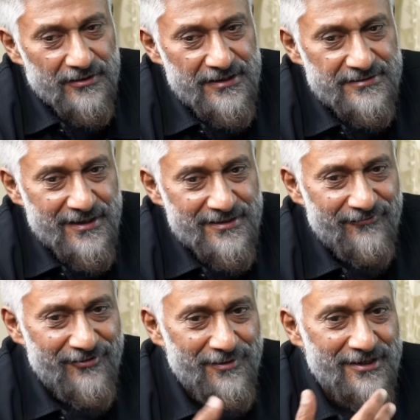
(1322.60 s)
these days,
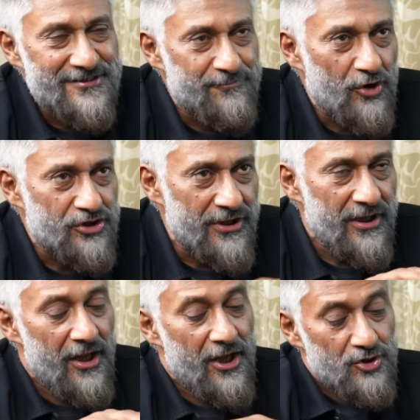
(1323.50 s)
everybody is posturing.
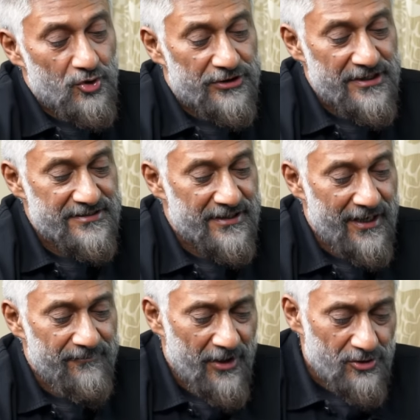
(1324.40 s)
So this
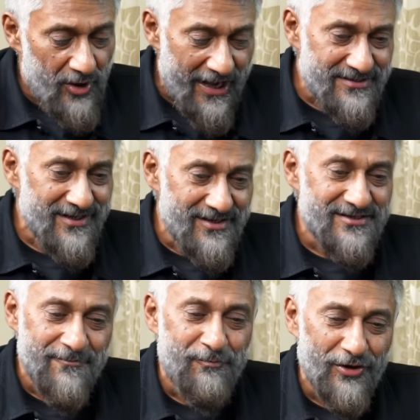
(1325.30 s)
came. So I said
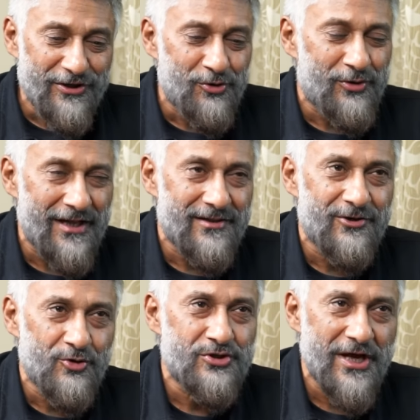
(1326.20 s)
it's important to tell the
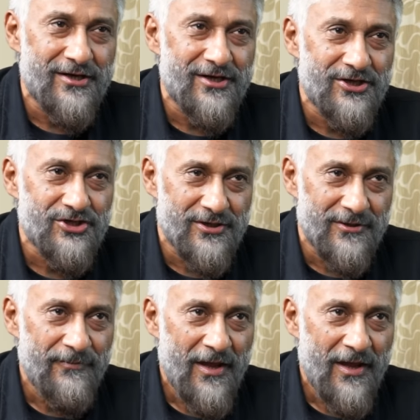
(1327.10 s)
new generation.